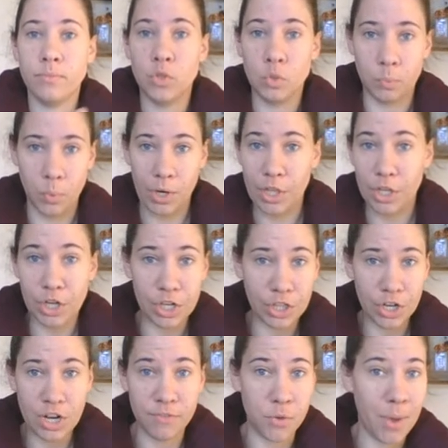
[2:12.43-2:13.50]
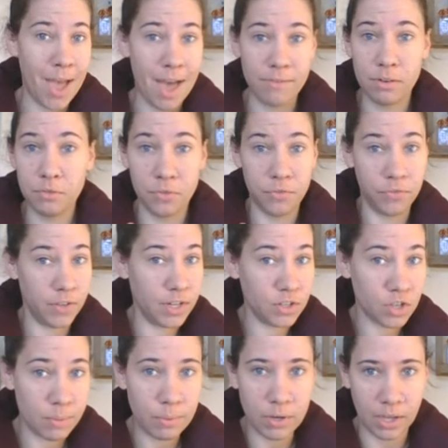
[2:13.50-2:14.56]
Spoiler alert, if you haven't
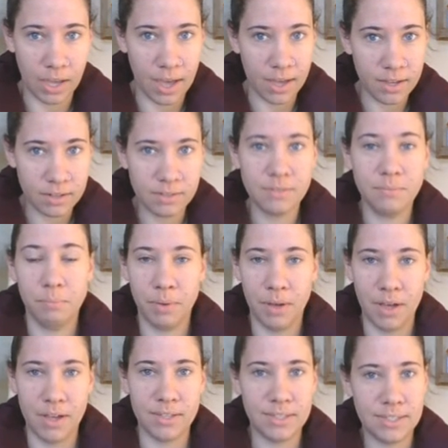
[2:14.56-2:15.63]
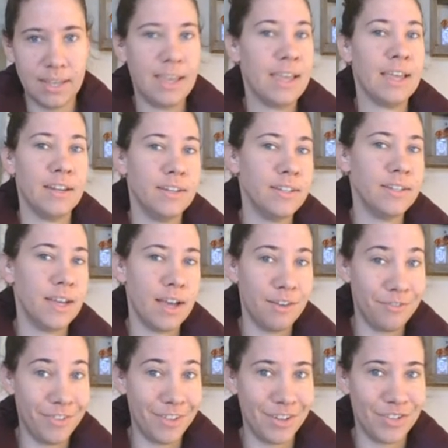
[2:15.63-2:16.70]
finished the book yet, pause and
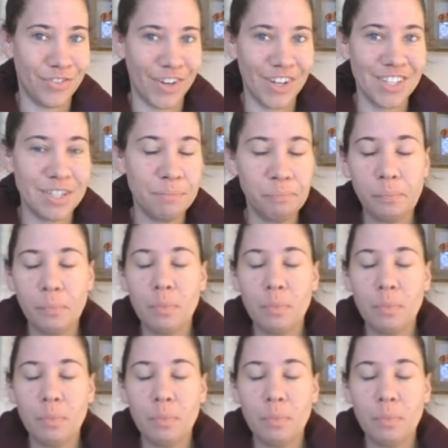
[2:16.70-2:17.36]
finish first.